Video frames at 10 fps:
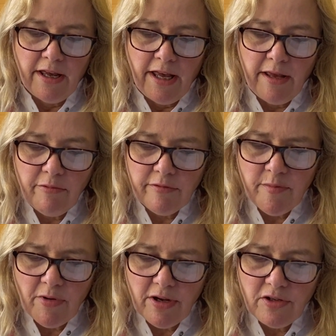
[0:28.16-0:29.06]
He will
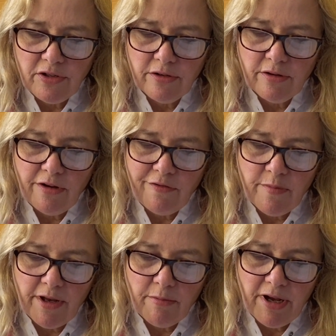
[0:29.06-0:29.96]
remind you of
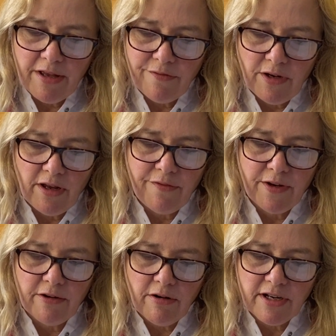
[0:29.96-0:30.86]
my way of life
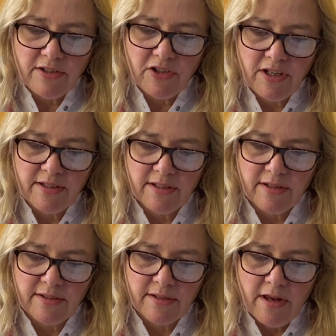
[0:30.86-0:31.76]
in Christ
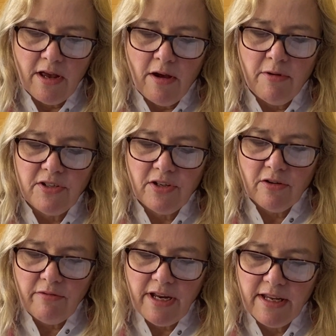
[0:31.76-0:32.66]
Jesus, which
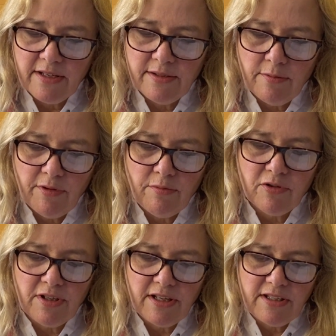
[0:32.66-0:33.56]
agrees with
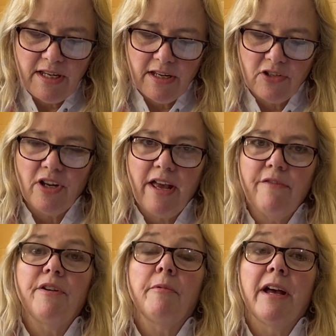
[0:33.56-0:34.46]
what I teach
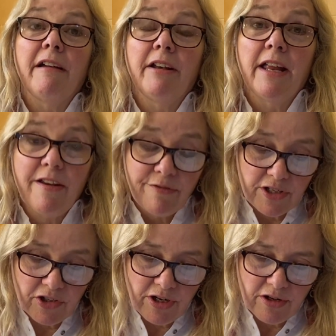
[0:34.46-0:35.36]
everywhere in every
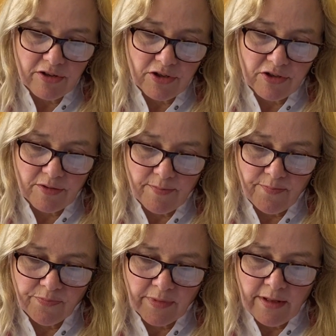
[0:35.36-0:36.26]
church.
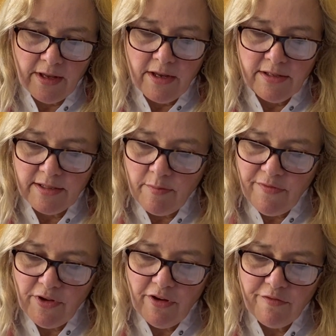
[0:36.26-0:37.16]
Some
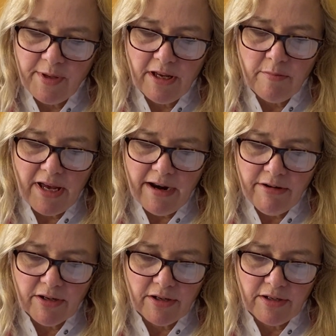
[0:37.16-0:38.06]
of you have become
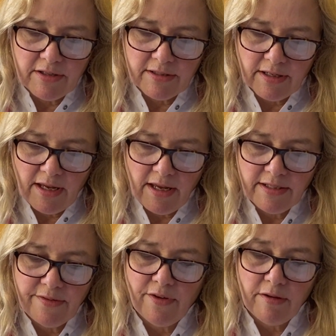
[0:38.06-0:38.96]
arrogant,
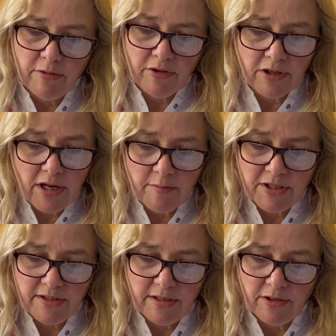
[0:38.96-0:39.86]
as if I were not
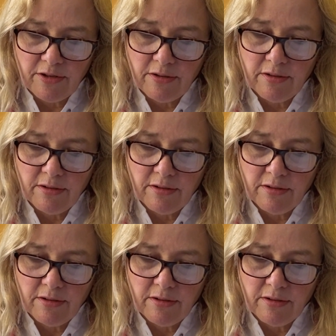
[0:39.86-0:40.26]
coming to you.